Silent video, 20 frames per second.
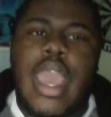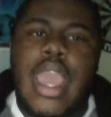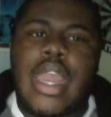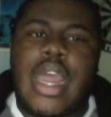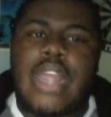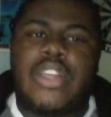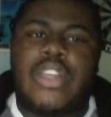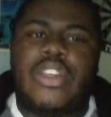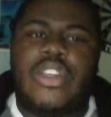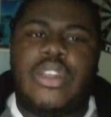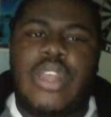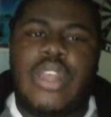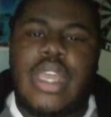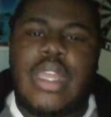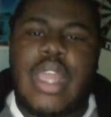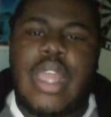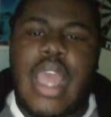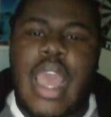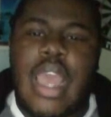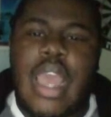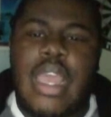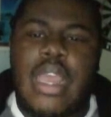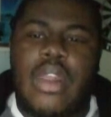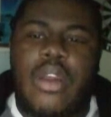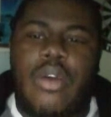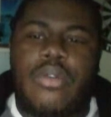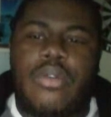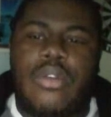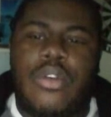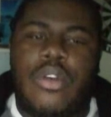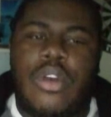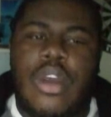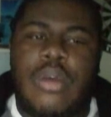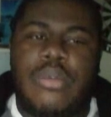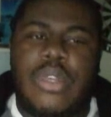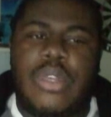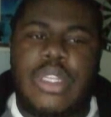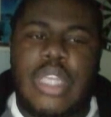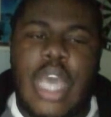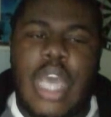And I just think that, there
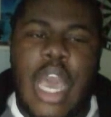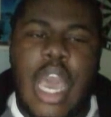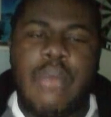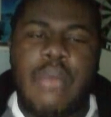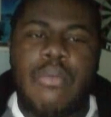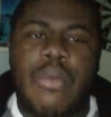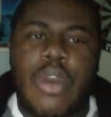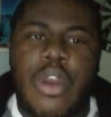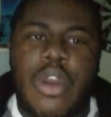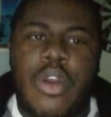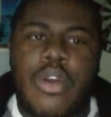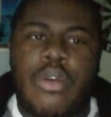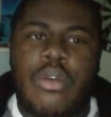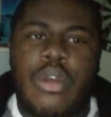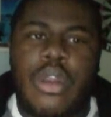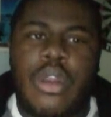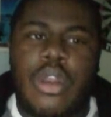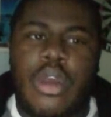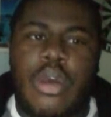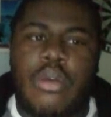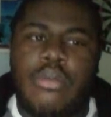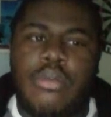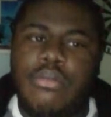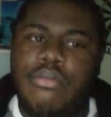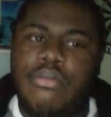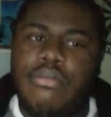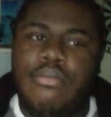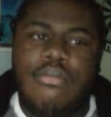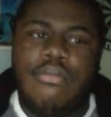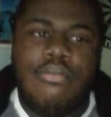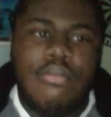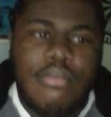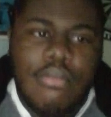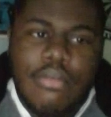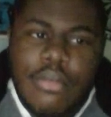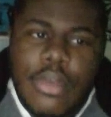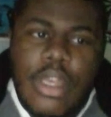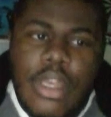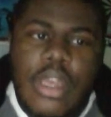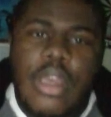comes a time where, you
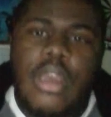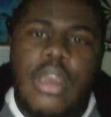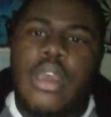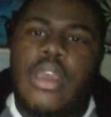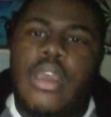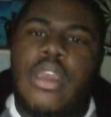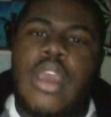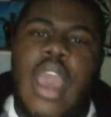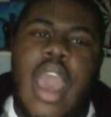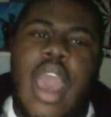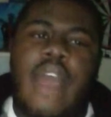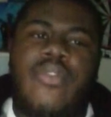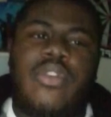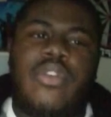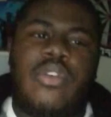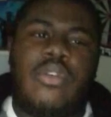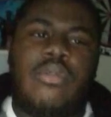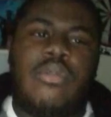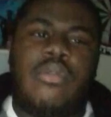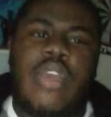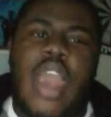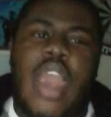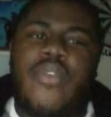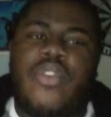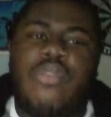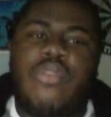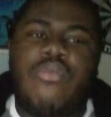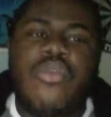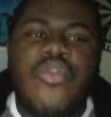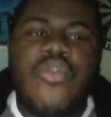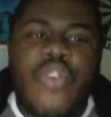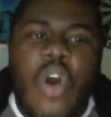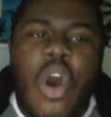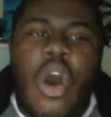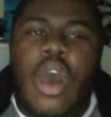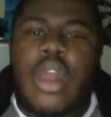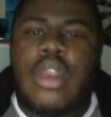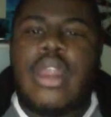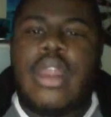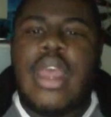have to move
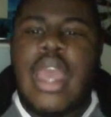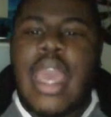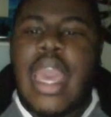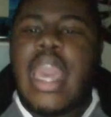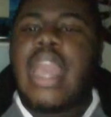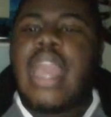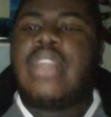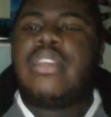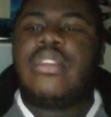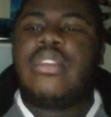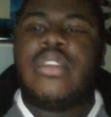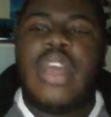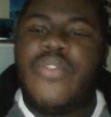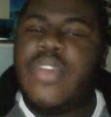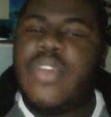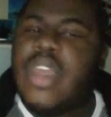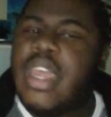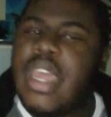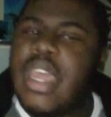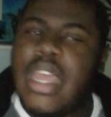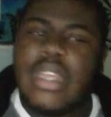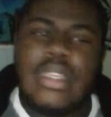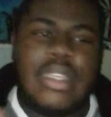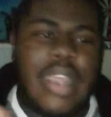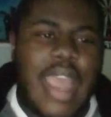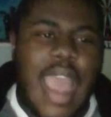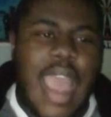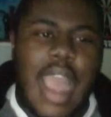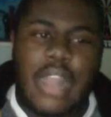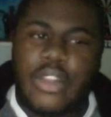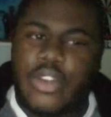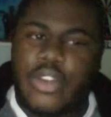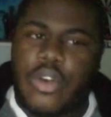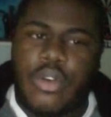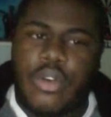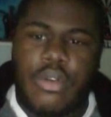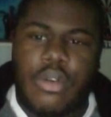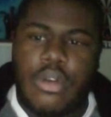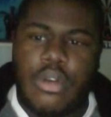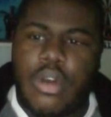on. And it's nothing against the
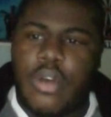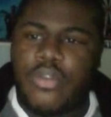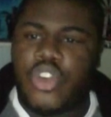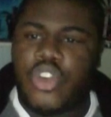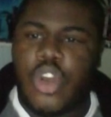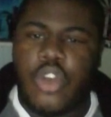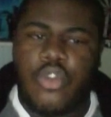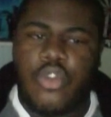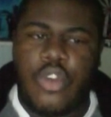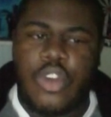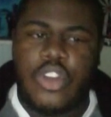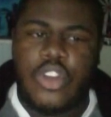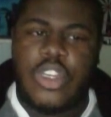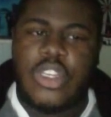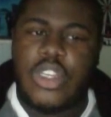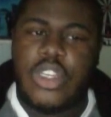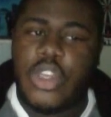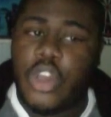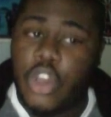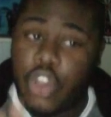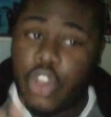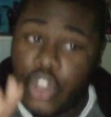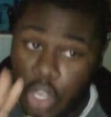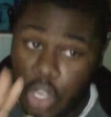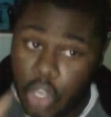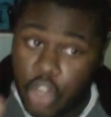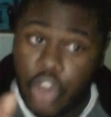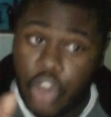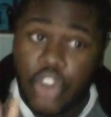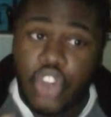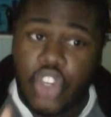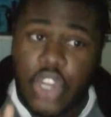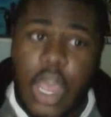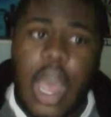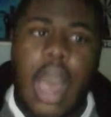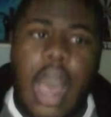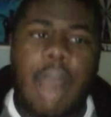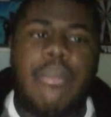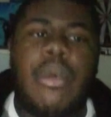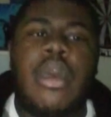actor of Sean Christian. He's done a good
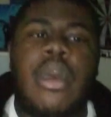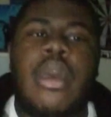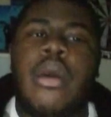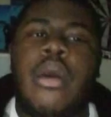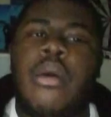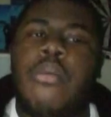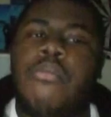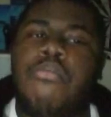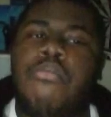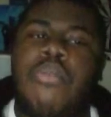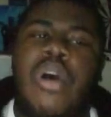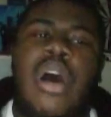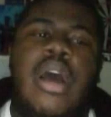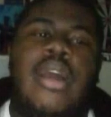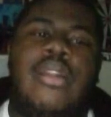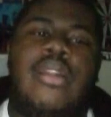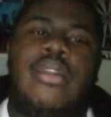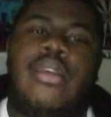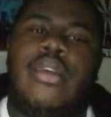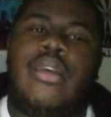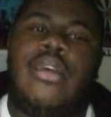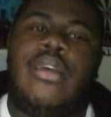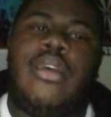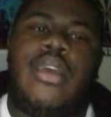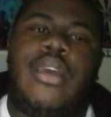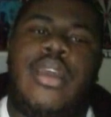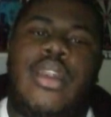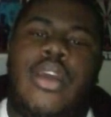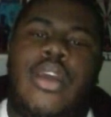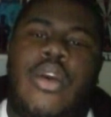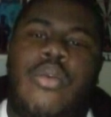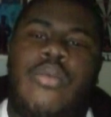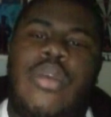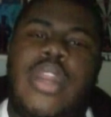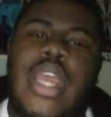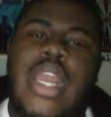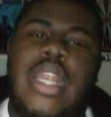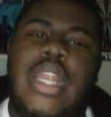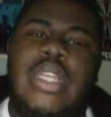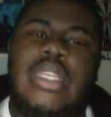job, but
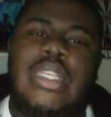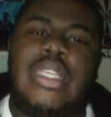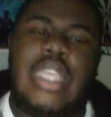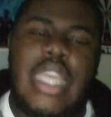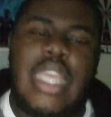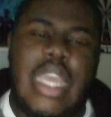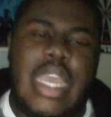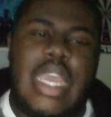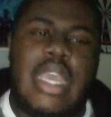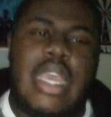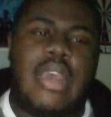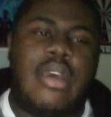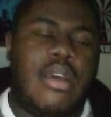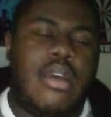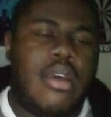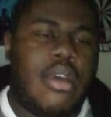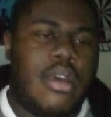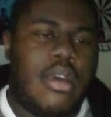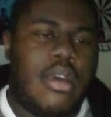we need to see,